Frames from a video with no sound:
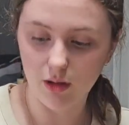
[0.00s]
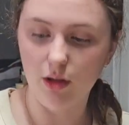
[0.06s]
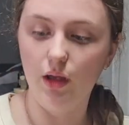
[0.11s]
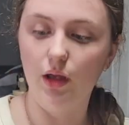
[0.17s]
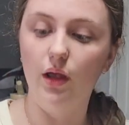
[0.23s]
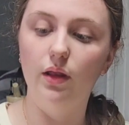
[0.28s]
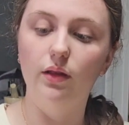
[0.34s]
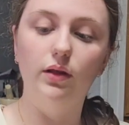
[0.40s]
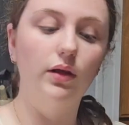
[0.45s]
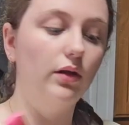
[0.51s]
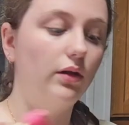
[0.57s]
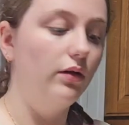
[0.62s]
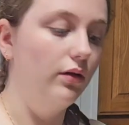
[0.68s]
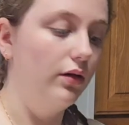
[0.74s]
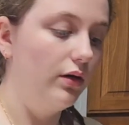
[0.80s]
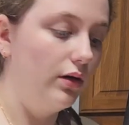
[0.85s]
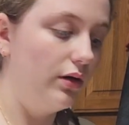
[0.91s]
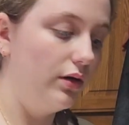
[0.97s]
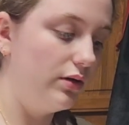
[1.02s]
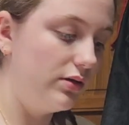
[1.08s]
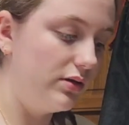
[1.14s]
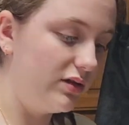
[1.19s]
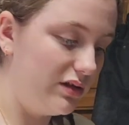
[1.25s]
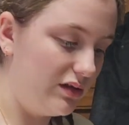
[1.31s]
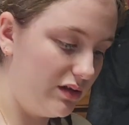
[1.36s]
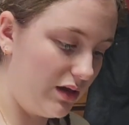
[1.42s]
and then
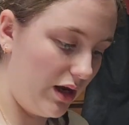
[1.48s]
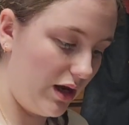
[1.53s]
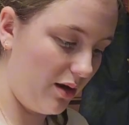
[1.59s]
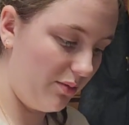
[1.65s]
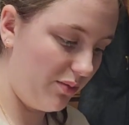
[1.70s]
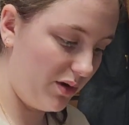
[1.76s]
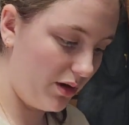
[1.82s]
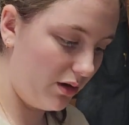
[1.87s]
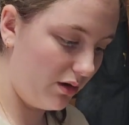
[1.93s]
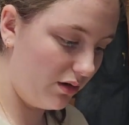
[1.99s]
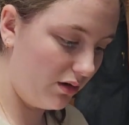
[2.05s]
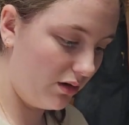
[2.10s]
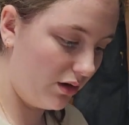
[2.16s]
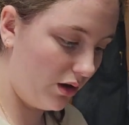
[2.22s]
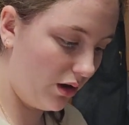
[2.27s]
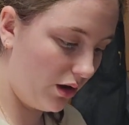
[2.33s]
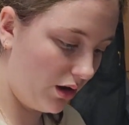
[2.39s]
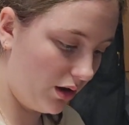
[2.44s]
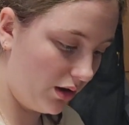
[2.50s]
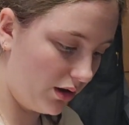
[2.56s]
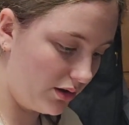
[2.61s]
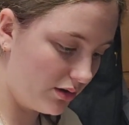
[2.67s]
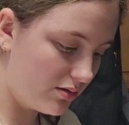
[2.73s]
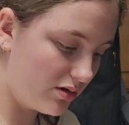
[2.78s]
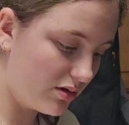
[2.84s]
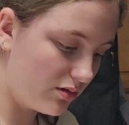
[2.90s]
stamp it
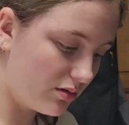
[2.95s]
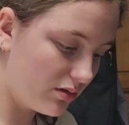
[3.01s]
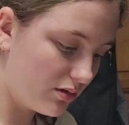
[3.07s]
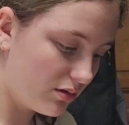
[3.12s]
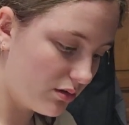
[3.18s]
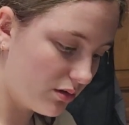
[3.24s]
nice,